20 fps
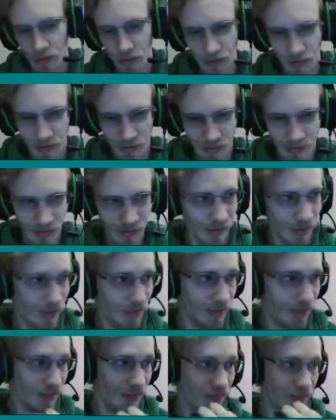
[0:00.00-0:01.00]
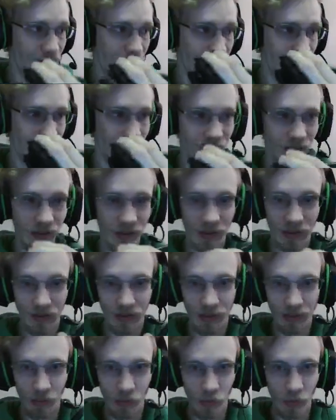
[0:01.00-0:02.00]
So that's the
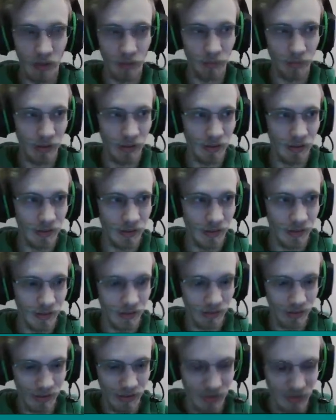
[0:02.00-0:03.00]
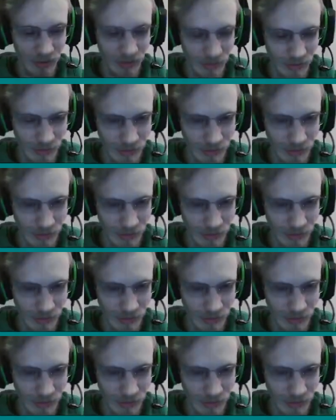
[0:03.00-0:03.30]
one bit done.